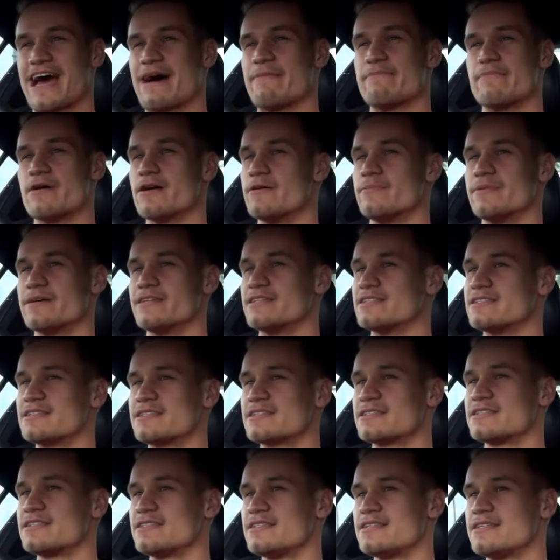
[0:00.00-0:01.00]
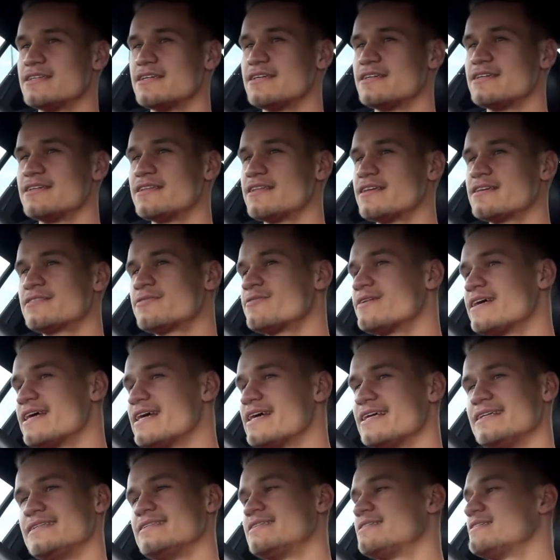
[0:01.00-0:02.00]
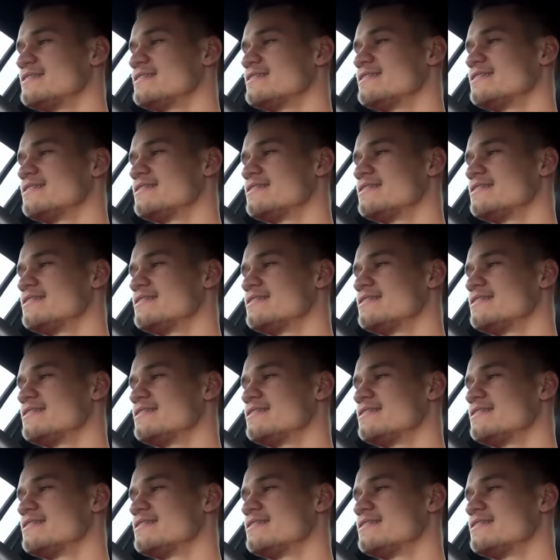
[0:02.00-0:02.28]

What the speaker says: cam moments. That's all it is.